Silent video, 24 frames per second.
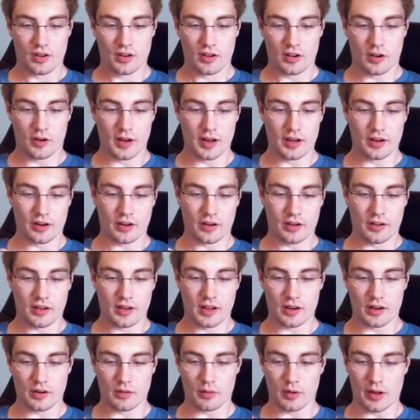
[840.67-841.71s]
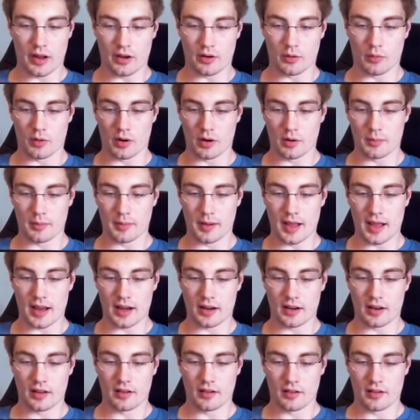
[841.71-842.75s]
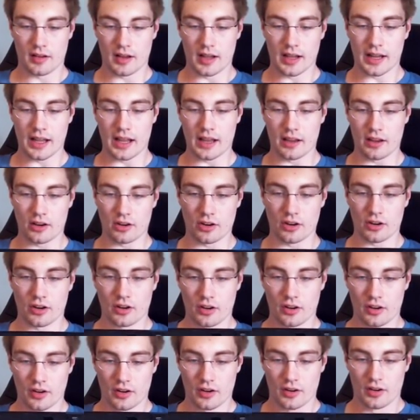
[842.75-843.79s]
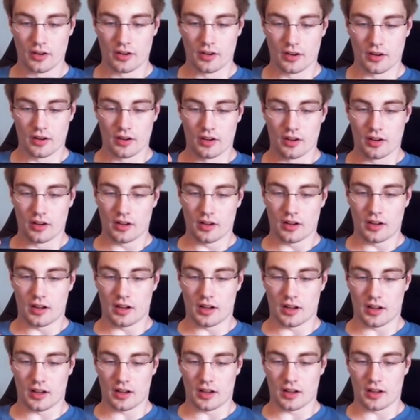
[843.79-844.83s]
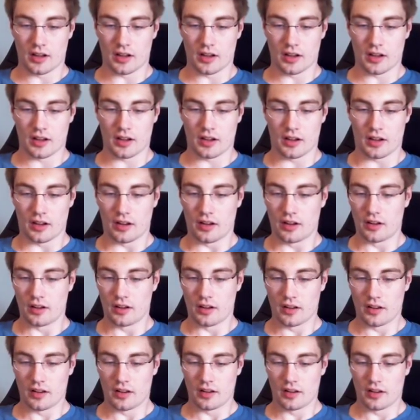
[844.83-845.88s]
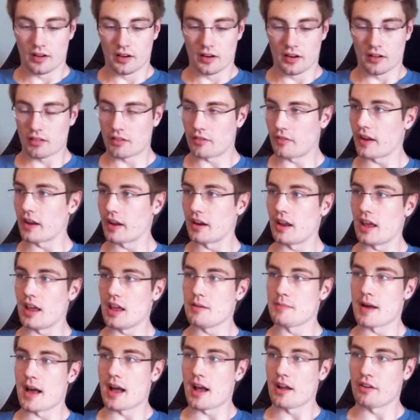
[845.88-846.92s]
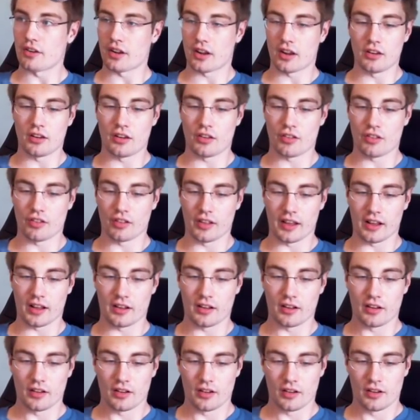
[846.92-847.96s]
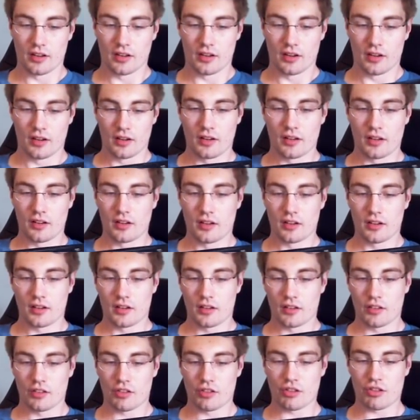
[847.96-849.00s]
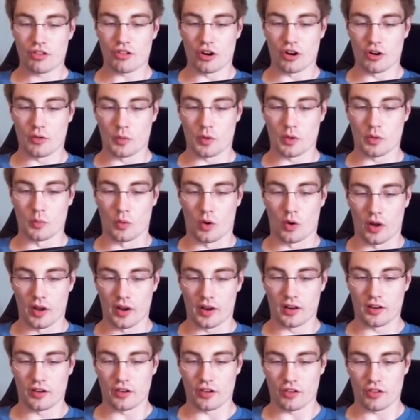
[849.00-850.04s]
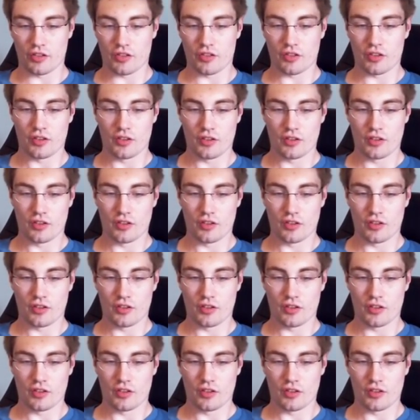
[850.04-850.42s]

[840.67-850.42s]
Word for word: Oh, Ender. Ender, Ender 1 will be added. I got you, Ender. Uh, if I can A-mash, I can just, like, start with one, just...